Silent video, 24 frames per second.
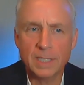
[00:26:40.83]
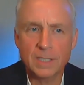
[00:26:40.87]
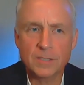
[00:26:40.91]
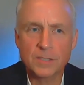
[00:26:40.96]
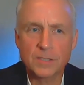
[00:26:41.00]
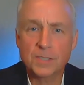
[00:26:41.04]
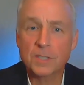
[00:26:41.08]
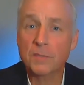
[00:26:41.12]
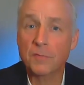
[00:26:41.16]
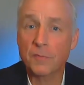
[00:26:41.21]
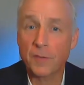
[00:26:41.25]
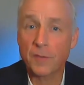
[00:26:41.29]
is
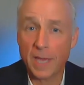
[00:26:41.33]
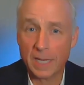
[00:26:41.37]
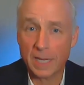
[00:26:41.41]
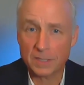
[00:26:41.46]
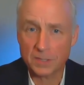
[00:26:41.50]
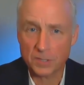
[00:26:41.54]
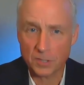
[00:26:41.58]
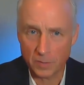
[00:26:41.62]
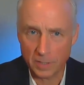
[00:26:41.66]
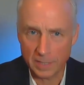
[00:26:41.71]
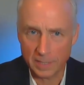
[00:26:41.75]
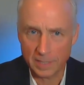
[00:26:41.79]
de
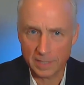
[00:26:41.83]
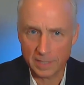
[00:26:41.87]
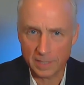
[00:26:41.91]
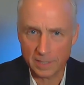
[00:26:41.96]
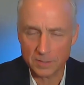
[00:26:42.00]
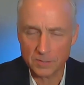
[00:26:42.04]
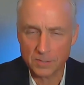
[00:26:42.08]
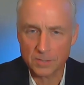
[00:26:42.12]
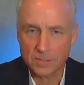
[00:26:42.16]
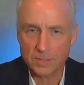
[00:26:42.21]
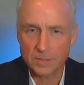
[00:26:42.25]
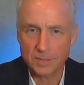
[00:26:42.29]
facto, I
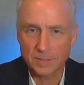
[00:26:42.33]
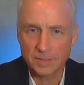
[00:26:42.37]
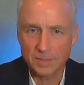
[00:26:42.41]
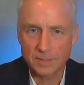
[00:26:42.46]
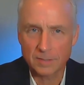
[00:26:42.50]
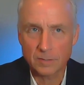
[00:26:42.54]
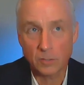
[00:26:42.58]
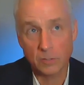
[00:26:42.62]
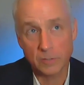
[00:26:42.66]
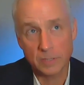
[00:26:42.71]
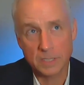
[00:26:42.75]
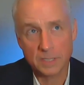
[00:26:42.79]
guess,
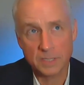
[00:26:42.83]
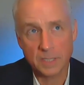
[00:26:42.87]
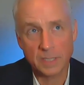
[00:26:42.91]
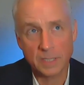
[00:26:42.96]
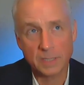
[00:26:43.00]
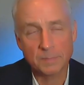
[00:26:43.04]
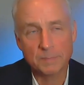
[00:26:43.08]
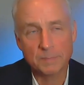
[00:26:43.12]
or is it?